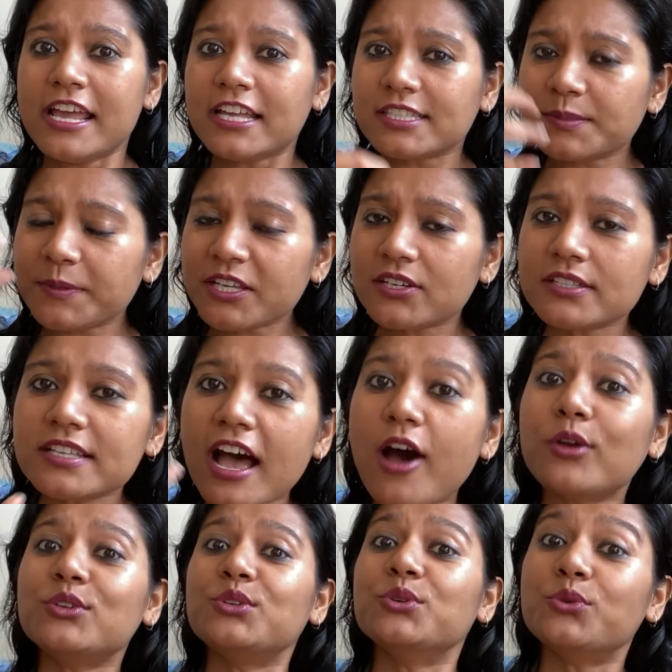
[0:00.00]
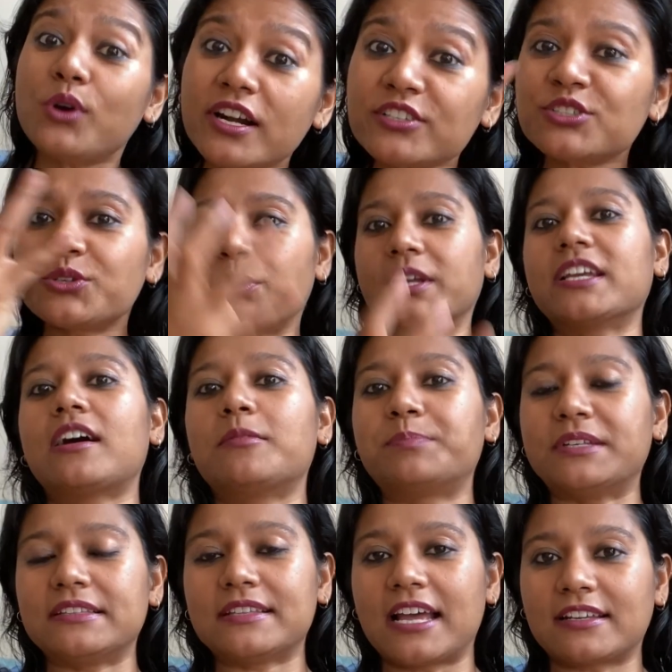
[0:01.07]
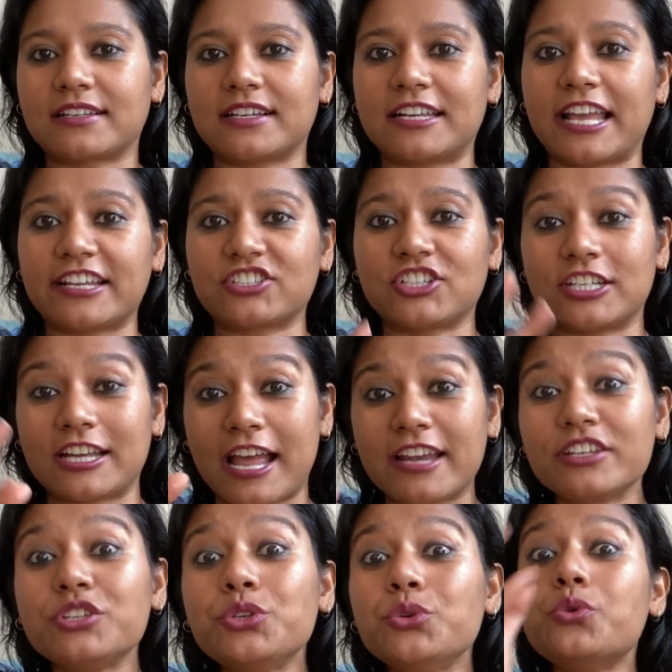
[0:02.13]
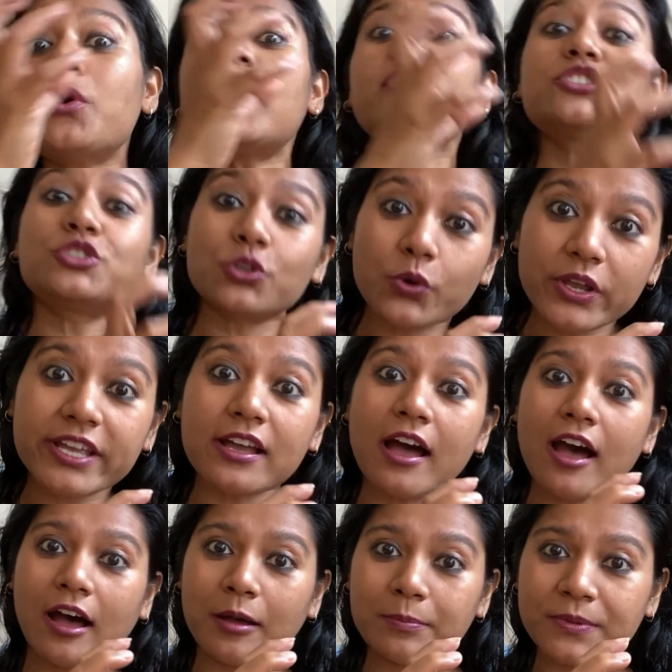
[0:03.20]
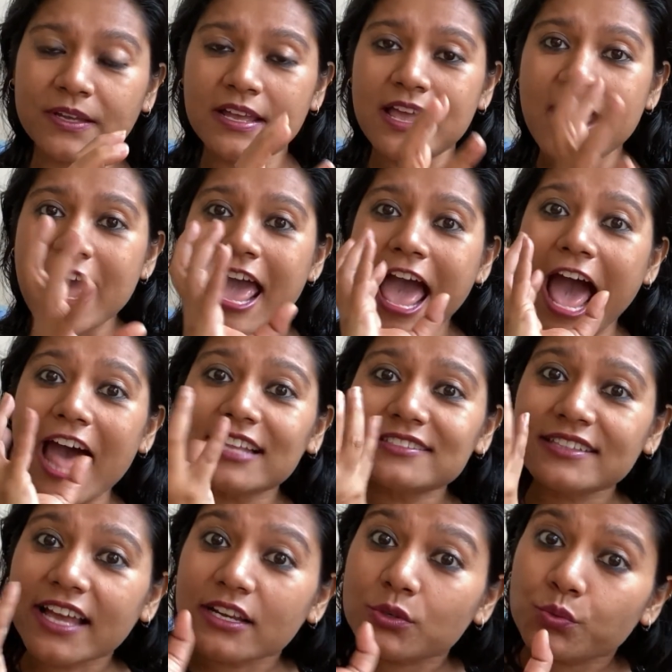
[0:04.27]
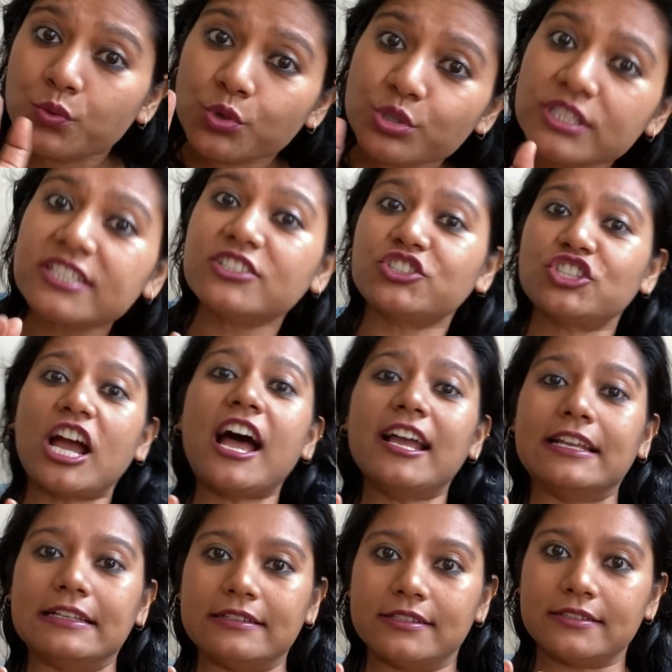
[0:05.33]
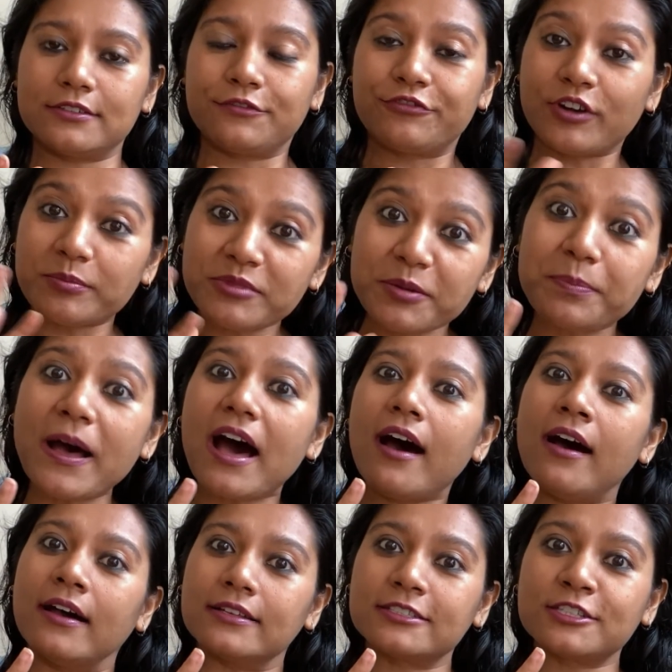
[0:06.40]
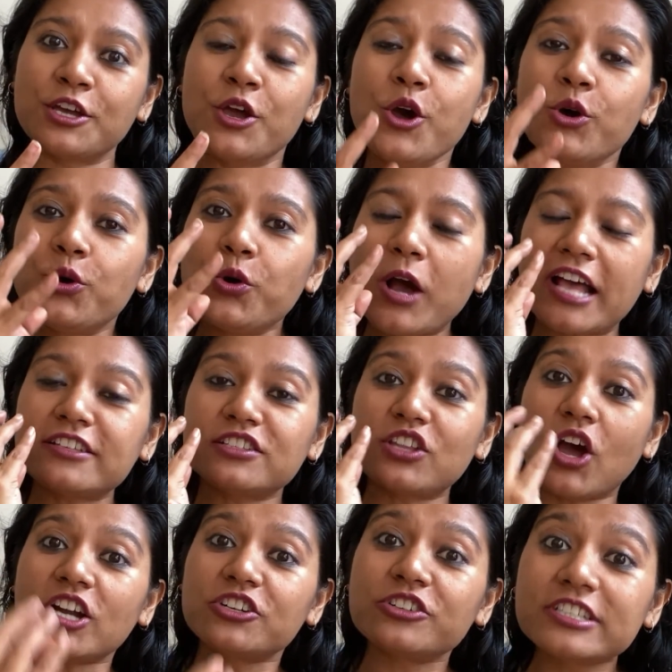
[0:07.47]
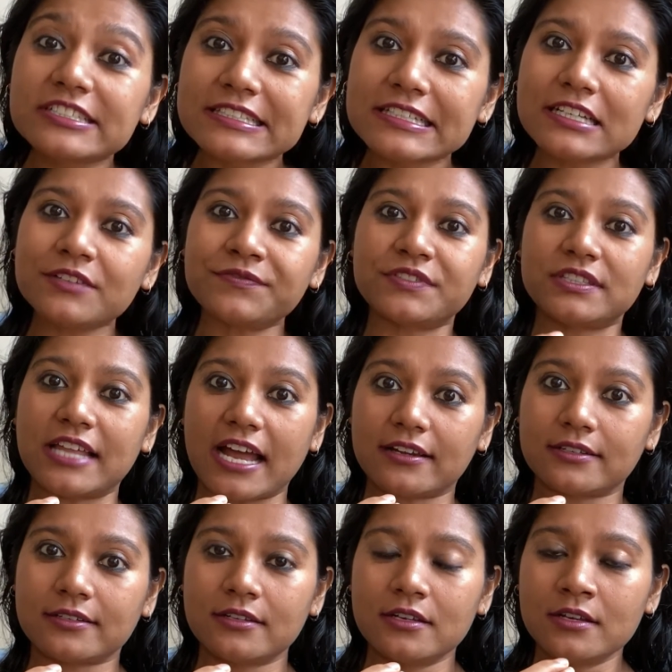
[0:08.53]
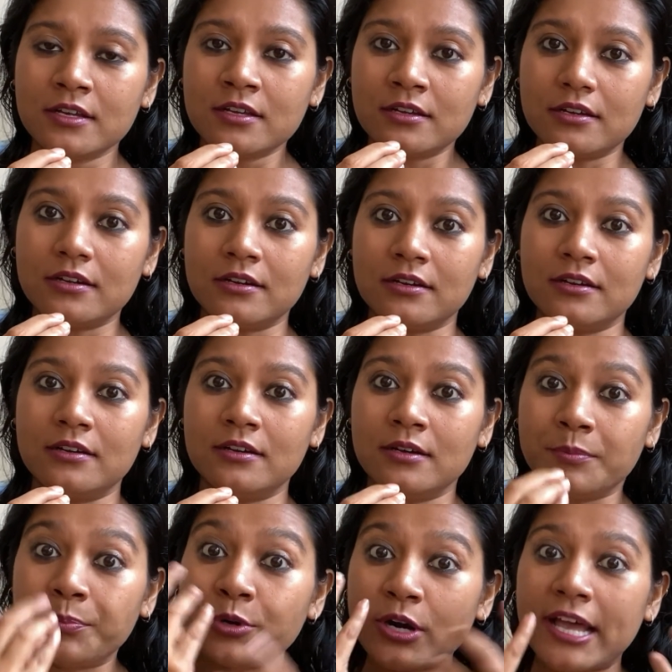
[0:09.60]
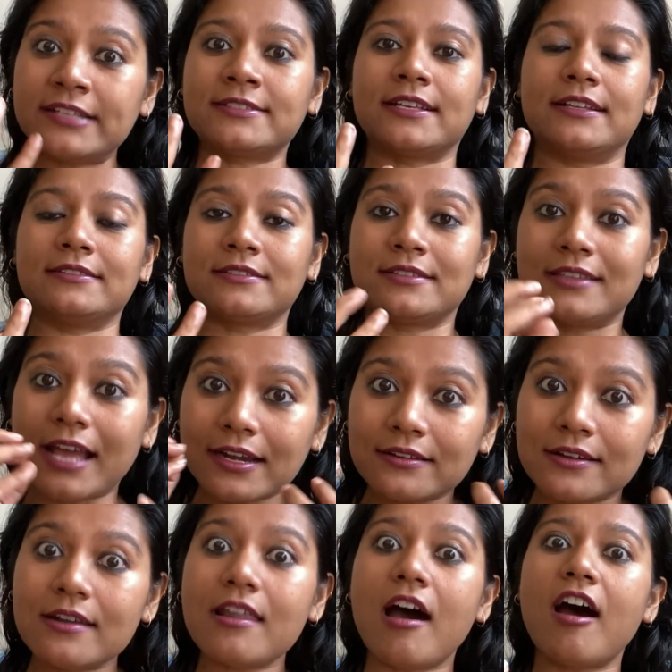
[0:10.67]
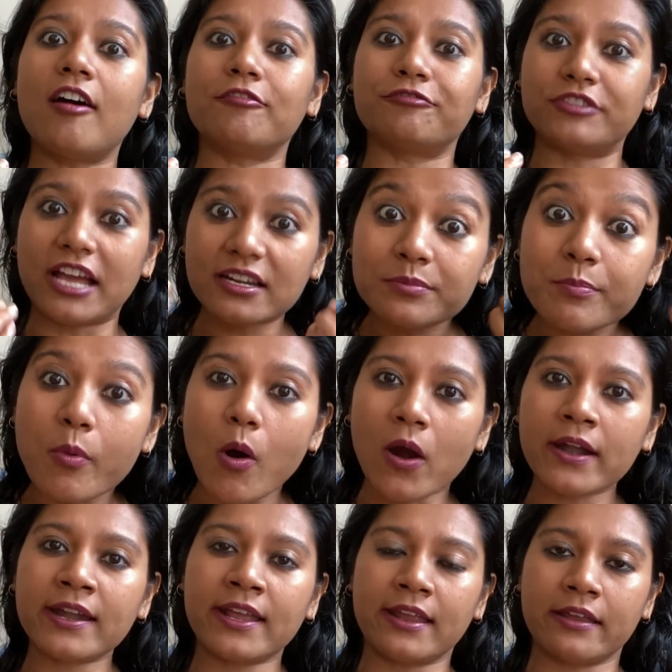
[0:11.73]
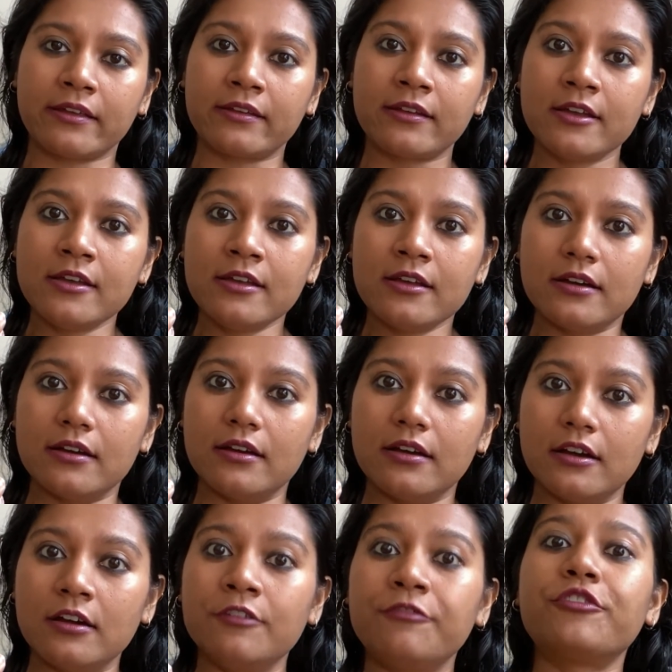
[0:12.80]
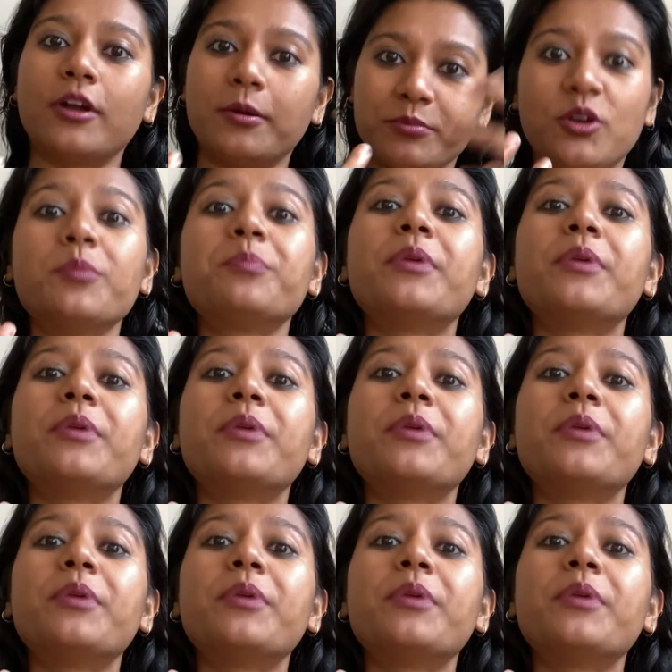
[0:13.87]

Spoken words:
It's because how you are showing up in that connection, and you are showing up as that wounded child from the past who has not received that presence, that love, that bonding from your